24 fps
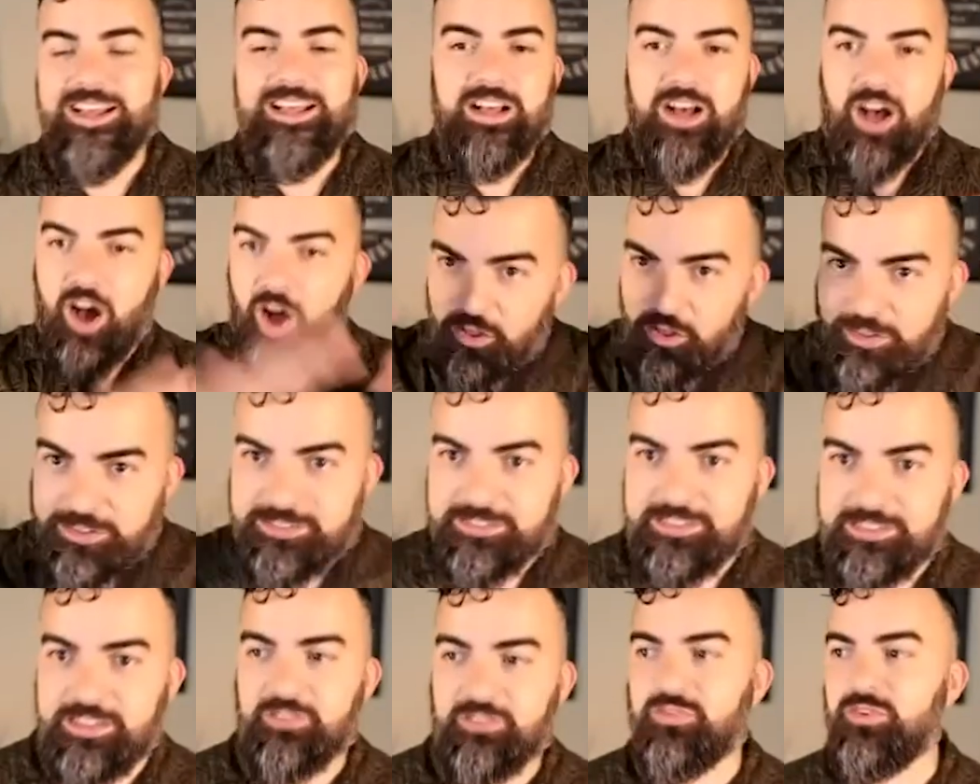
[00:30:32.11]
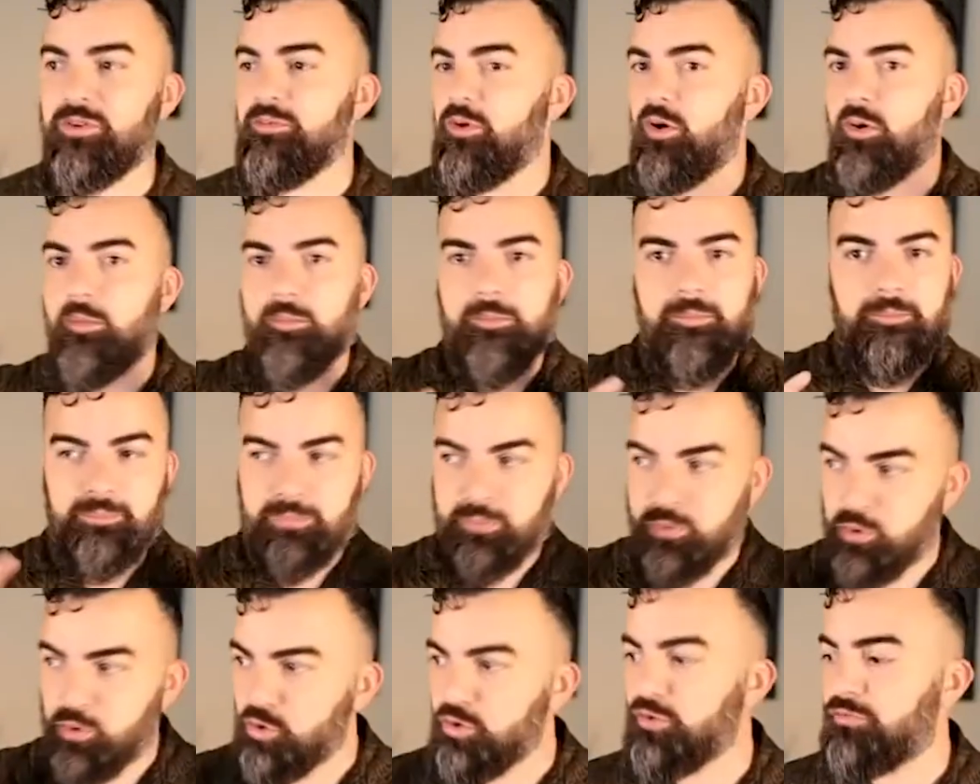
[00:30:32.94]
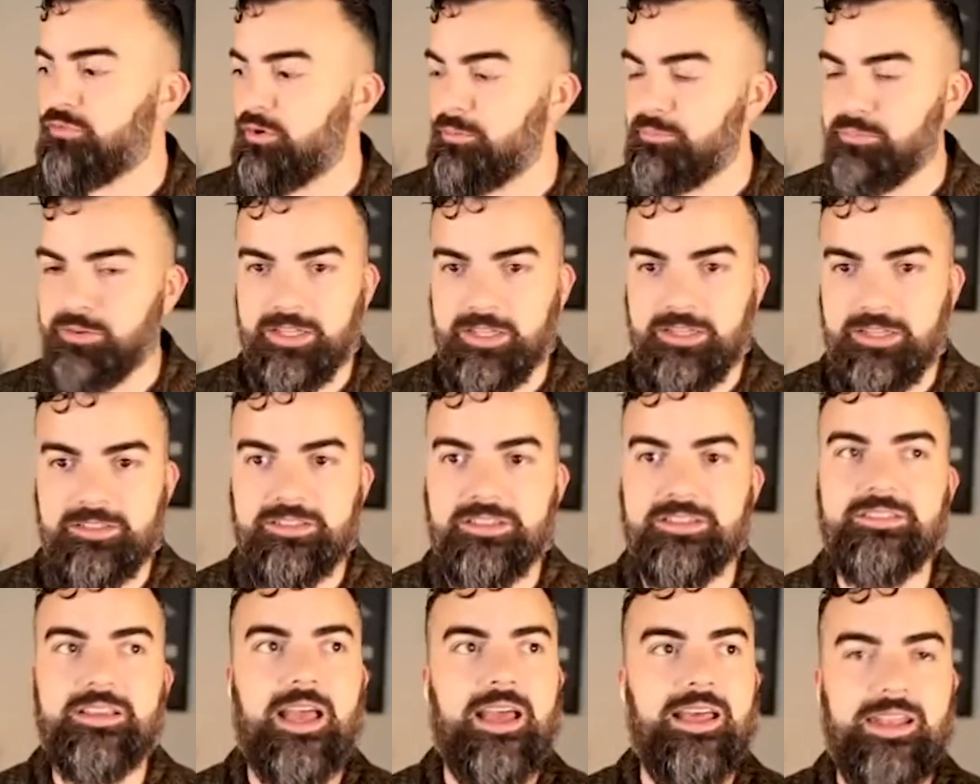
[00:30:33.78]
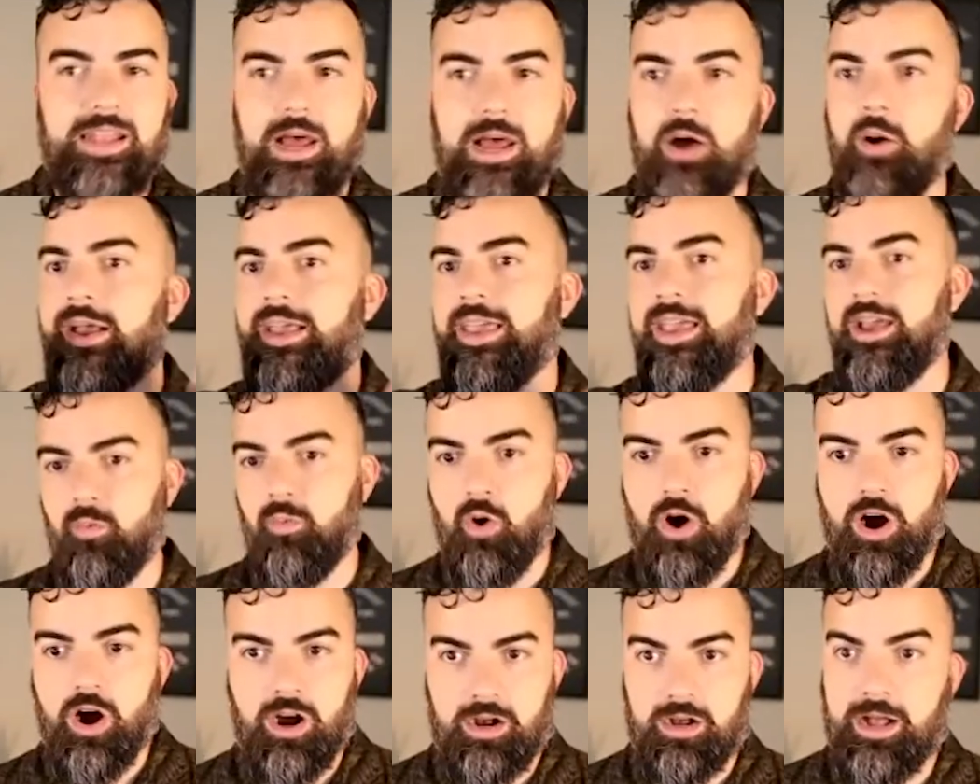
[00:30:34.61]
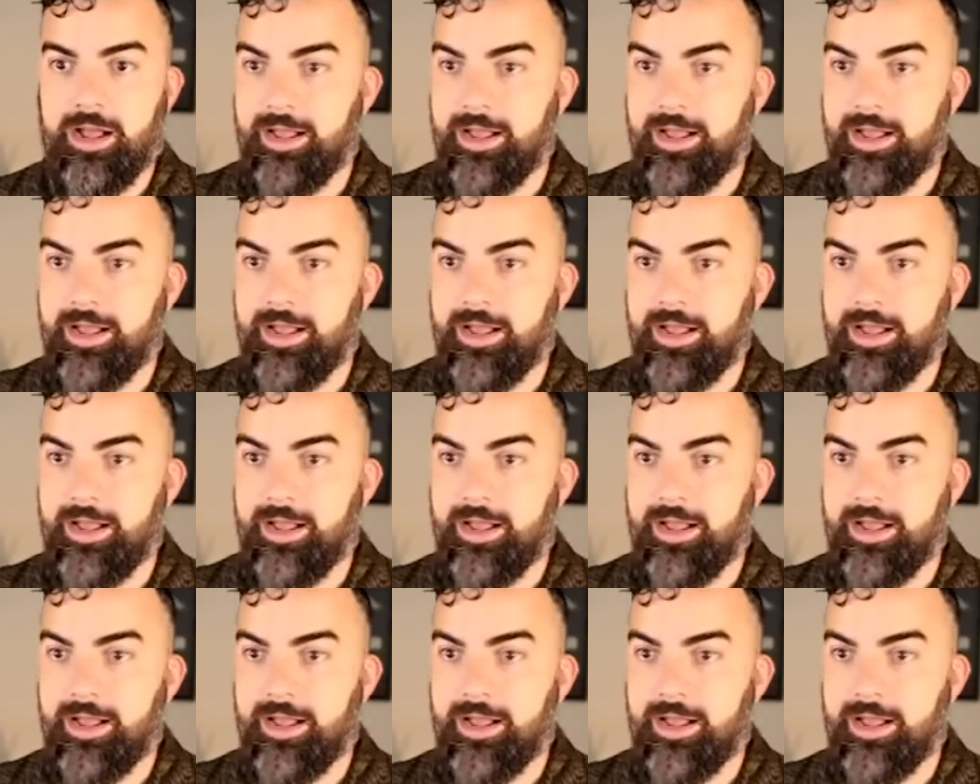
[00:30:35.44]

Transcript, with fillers: all these different beautiful places. And now I can't walk.